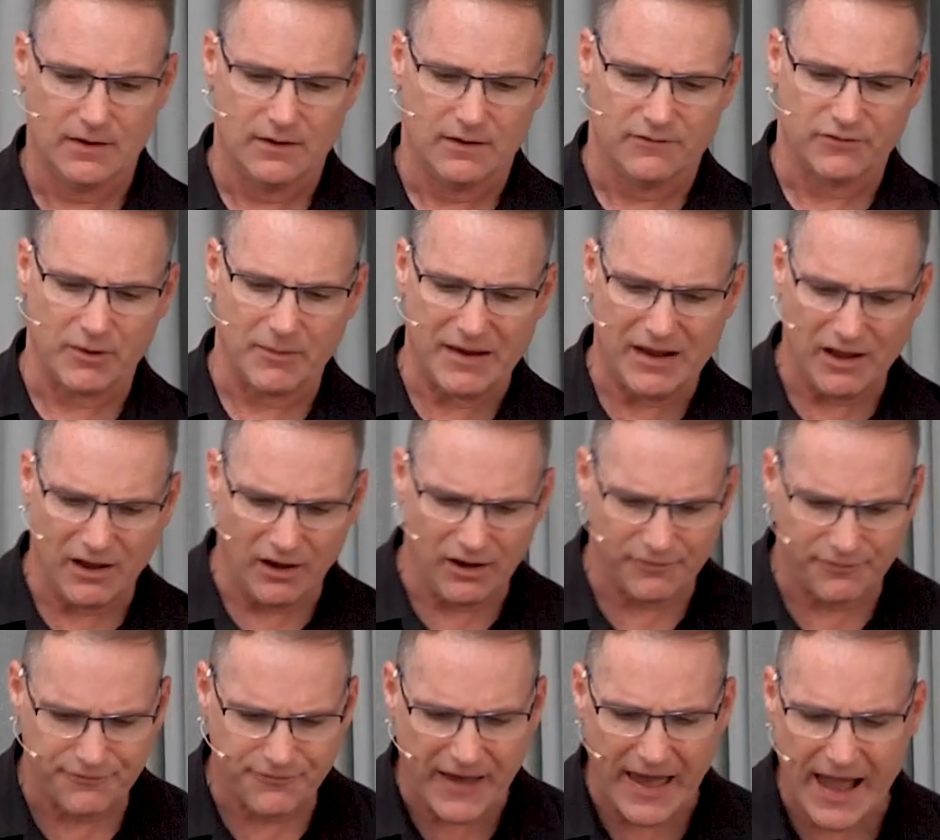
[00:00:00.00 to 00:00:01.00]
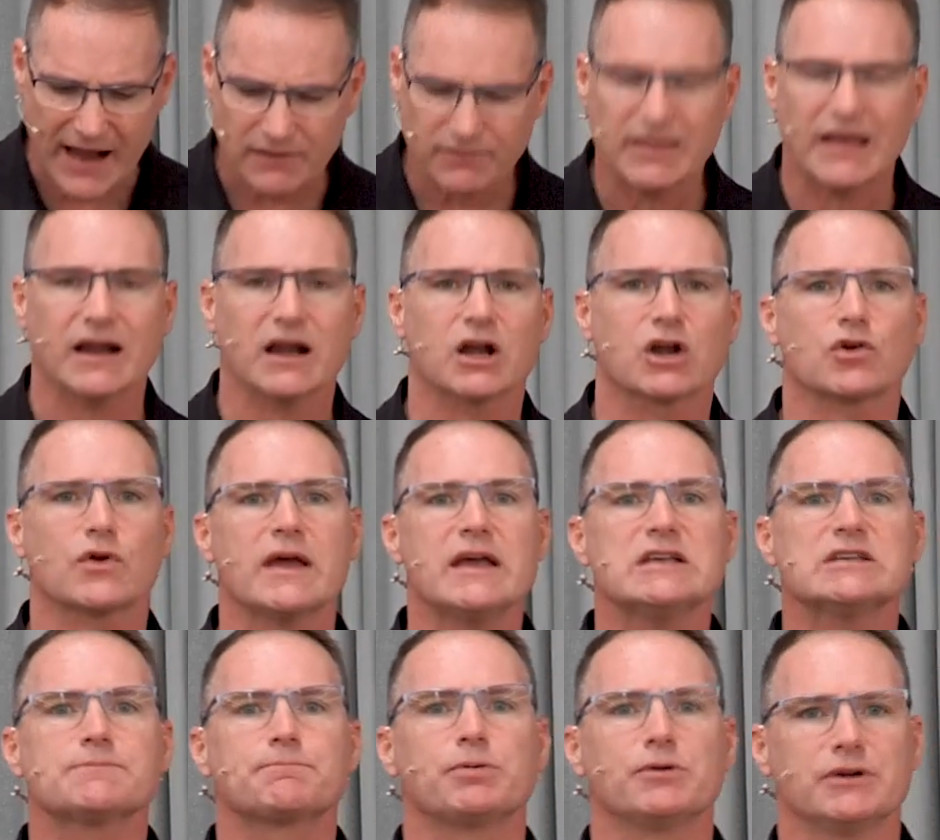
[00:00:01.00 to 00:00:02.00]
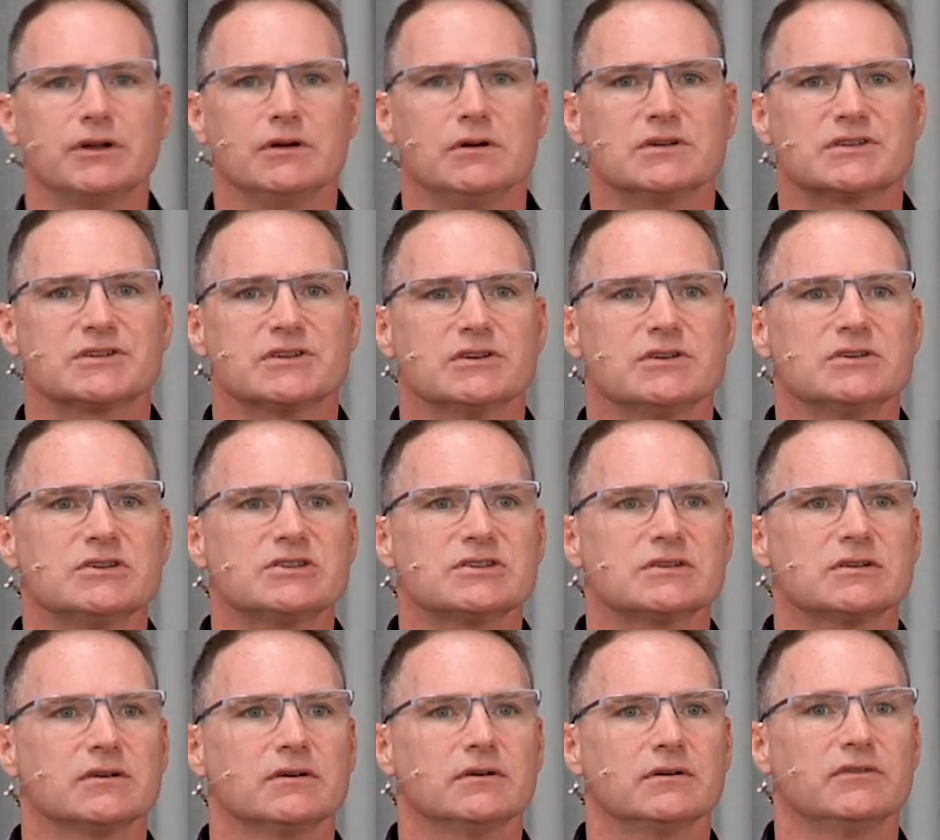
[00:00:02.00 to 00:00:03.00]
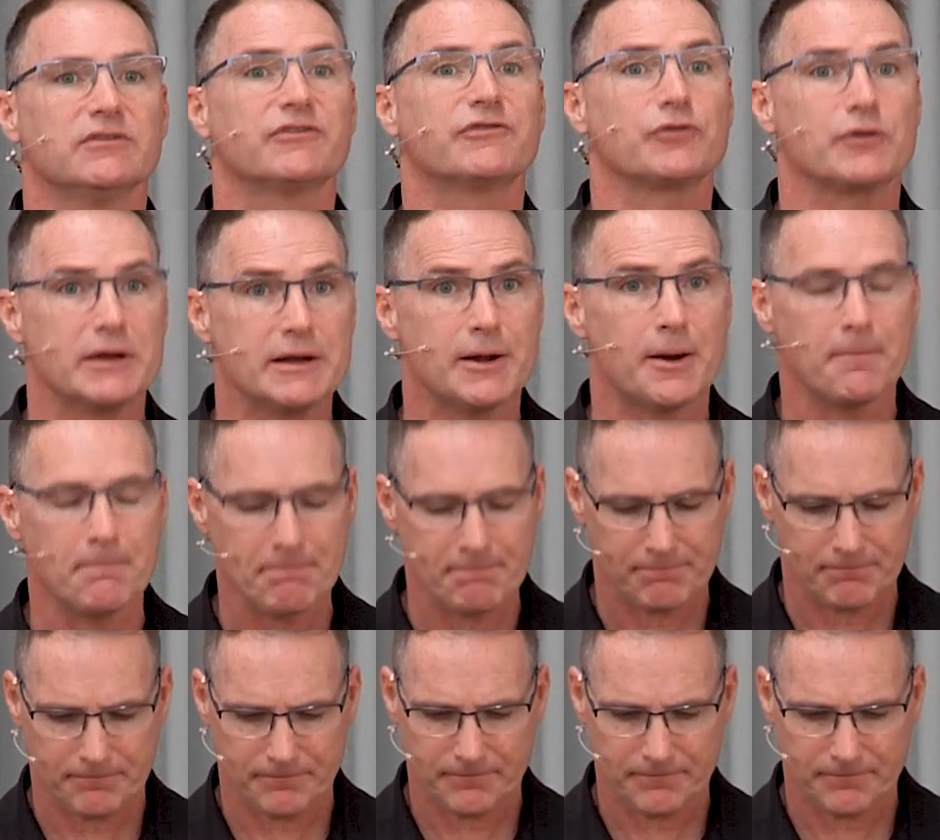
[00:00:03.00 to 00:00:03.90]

From a, a fact that grace produces freedom